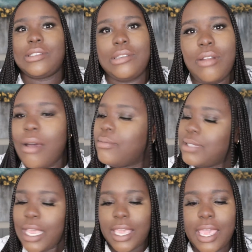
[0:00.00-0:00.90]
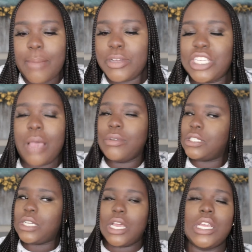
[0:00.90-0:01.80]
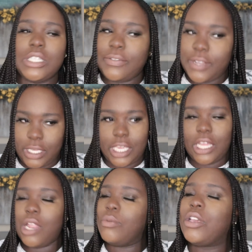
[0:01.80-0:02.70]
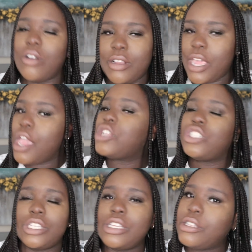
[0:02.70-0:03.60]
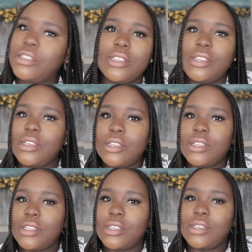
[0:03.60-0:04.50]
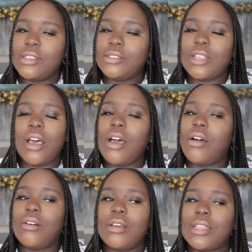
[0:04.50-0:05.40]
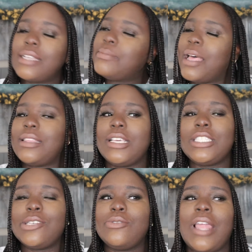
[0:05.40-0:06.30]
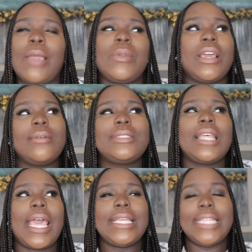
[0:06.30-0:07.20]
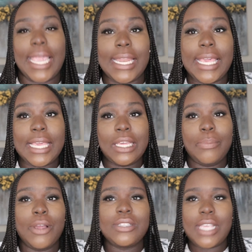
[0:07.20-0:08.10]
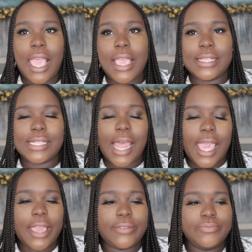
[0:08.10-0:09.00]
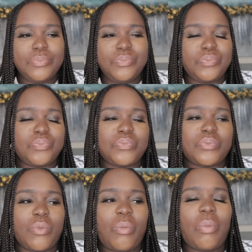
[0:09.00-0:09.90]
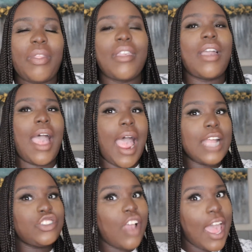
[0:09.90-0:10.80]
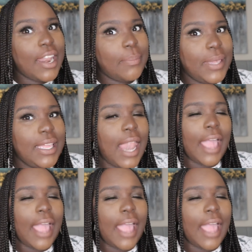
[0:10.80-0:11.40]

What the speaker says: You know what I'm saying? But y'all would have judged fucking Khloe Kardashian. So that's my thing too. Like when it comes to like dating per se, is like I try to be